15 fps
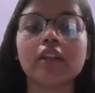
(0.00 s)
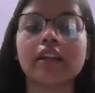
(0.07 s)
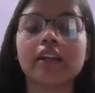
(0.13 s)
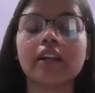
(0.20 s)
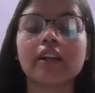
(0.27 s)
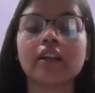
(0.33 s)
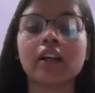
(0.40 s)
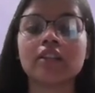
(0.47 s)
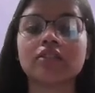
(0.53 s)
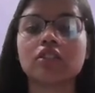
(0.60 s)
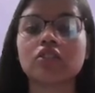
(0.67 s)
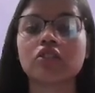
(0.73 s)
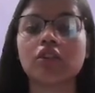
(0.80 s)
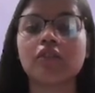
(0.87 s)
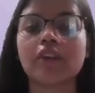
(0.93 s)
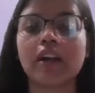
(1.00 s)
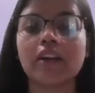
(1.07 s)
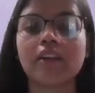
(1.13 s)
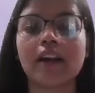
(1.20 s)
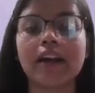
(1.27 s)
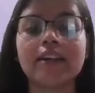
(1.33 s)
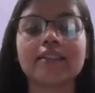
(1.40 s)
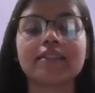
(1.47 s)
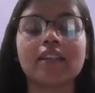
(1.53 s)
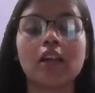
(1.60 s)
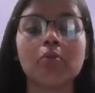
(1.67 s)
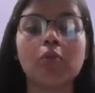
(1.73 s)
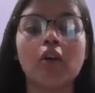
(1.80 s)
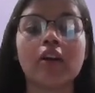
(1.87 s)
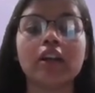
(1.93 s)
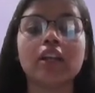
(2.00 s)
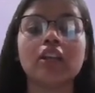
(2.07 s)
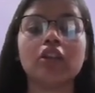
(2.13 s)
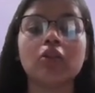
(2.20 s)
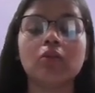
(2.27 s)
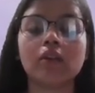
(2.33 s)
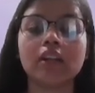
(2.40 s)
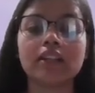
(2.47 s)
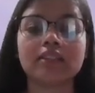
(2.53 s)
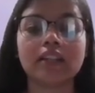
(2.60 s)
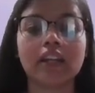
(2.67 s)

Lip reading: that it consists of dendrite, cell body, nucleus,